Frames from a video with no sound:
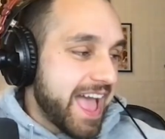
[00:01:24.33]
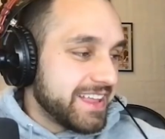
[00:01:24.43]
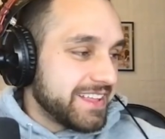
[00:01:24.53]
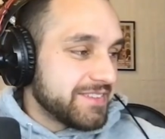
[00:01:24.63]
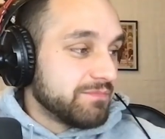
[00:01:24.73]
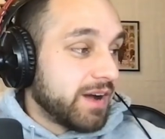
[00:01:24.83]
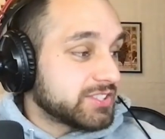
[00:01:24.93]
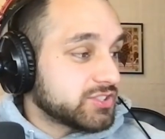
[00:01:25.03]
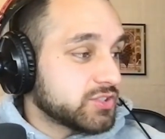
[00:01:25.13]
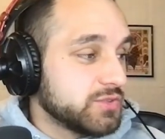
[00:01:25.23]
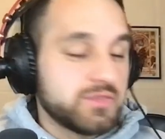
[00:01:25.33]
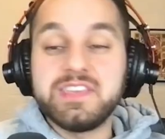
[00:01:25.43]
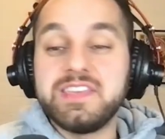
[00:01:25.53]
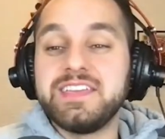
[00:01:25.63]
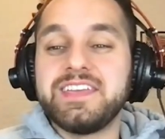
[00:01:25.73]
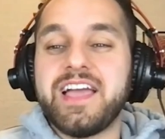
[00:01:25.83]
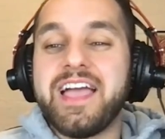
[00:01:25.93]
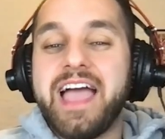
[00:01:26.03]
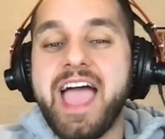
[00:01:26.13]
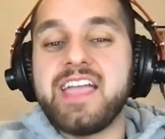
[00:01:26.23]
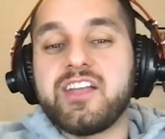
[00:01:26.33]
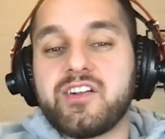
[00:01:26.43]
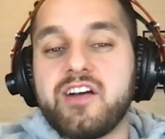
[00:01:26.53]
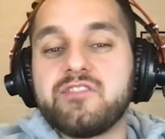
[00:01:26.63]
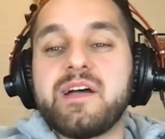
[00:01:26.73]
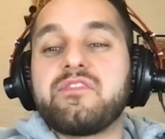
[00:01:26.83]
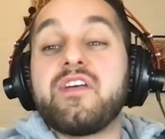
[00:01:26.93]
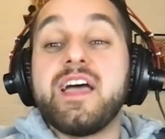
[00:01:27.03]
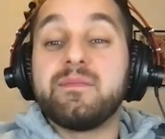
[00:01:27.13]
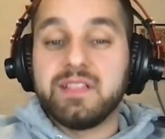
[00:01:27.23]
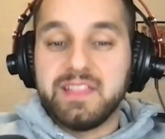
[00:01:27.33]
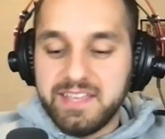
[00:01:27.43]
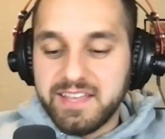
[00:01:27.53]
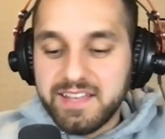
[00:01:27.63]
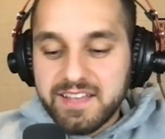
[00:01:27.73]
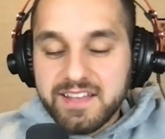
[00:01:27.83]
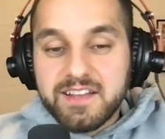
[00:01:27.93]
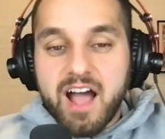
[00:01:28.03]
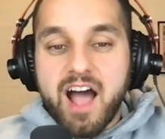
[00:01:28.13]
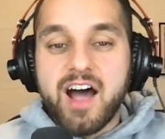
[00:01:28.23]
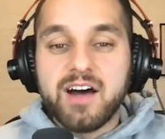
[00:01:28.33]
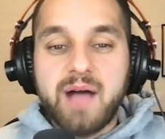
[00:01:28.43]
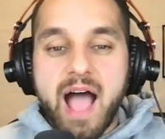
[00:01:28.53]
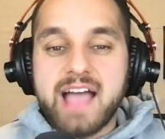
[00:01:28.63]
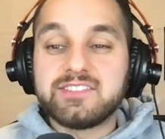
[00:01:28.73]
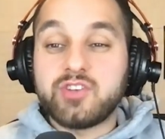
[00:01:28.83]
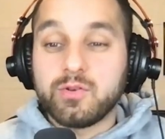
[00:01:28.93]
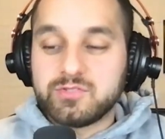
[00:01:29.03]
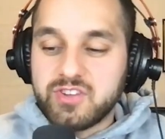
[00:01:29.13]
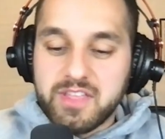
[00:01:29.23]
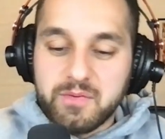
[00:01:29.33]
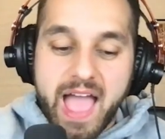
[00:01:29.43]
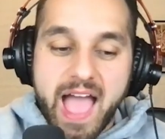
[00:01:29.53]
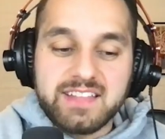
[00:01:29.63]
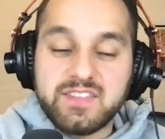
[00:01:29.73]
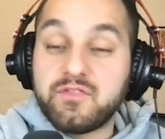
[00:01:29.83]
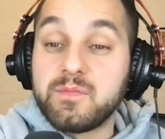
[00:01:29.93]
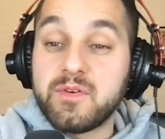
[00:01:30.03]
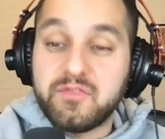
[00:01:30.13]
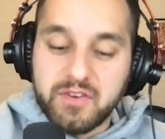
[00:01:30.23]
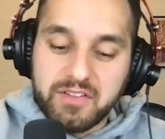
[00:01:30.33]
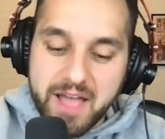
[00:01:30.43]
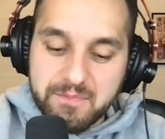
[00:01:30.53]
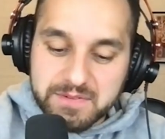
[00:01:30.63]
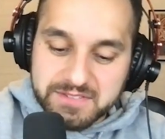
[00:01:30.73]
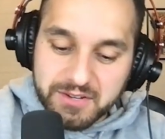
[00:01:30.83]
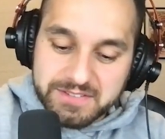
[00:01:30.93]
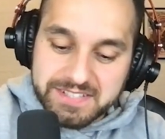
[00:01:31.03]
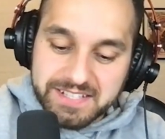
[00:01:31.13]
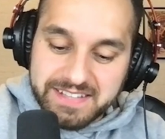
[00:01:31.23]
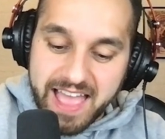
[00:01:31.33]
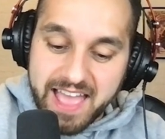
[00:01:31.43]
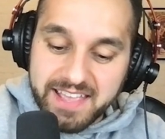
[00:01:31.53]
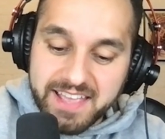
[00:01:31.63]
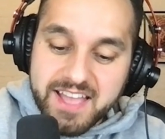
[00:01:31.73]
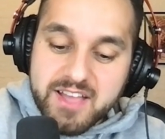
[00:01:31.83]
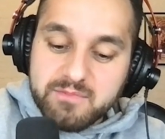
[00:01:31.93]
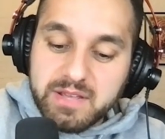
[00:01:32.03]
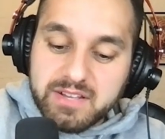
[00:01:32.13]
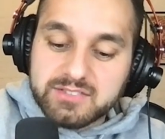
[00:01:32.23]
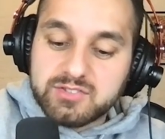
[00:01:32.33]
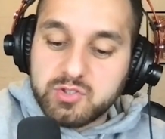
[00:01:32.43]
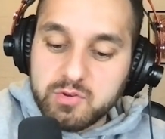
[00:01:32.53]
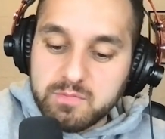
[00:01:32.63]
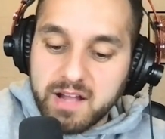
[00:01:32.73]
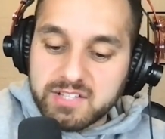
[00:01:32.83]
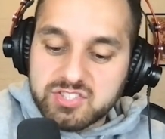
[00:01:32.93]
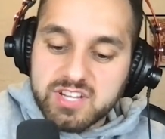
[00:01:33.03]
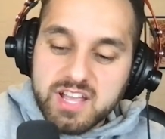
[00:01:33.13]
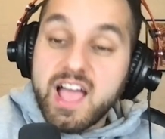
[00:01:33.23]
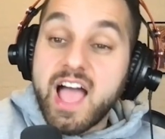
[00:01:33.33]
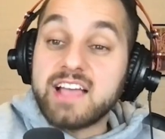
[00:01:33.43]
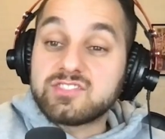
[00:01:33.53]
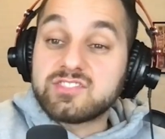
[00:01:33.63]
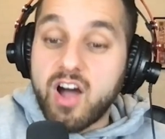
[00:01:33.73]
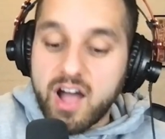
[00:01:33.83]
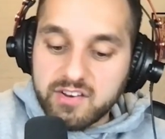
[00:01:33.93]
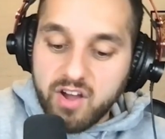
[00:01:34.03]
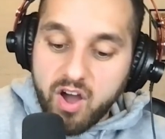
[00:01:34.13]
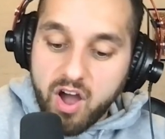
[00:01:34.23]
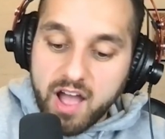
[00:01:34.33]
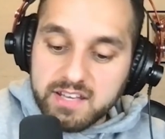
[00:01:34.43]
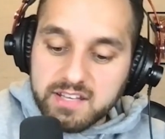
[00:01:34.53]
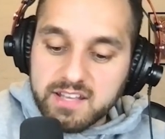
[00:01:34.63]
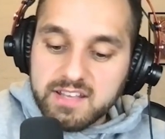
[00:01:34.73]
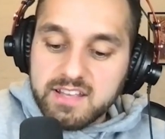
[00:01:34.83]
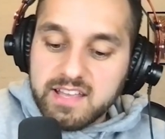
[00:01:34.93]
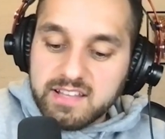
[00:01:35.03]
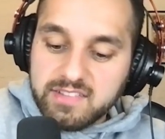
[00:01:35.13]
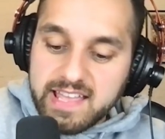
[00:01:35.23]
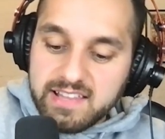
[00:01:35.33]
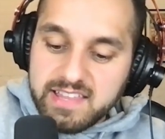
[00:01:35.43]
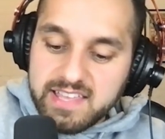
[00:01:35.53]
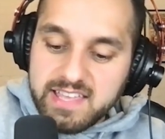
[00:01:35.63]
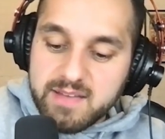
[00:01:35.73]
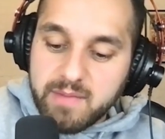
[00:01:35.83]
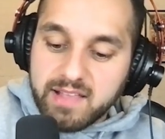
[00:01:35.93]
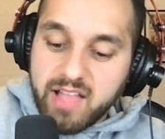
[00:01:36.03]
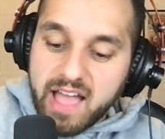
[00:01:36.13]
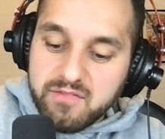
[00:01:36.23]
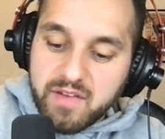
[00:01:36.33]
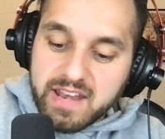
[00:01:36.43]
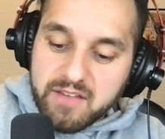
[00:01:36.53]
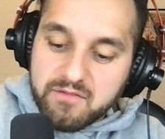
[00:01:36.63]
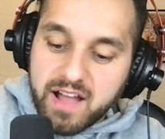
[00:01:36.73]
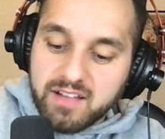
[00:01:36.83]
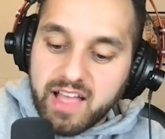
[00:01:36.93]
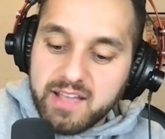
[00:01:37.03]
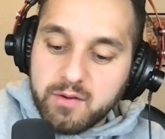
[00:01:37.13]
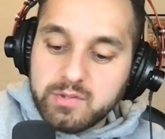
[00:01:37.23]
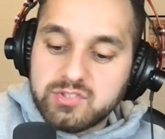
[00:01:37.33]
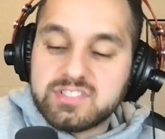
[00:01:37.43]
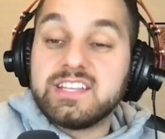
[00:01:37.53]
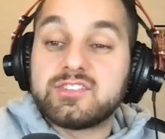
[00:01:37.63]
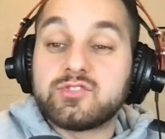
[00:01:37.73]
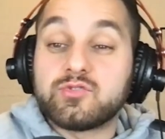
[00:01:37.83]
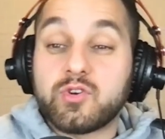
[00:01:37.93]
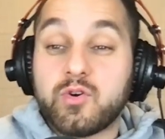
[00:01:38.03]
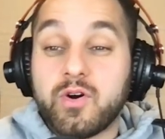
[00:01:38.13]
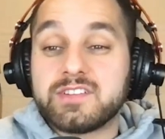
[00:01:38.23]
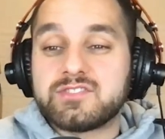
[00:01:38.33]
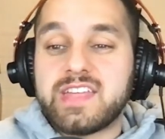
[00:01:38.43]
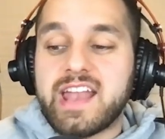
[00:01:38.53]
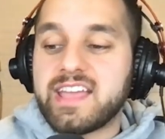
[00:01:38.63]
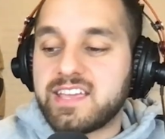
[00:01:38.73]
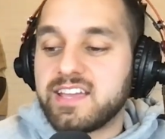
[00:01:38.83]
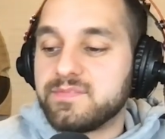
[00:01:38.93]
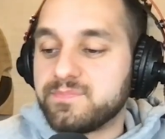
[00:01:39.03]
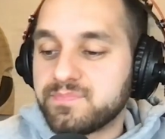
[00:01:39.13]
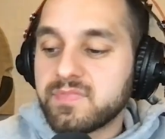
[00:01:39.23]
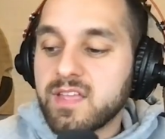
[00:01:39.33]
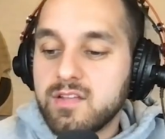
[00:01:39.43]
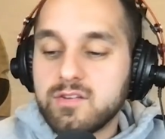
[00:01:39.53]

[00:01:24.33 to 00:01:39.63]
And much to the anger of my family, I told Joe that we had to film a full episode today because too much has gone on lately in my life. And I felt like we just needed to record so that I can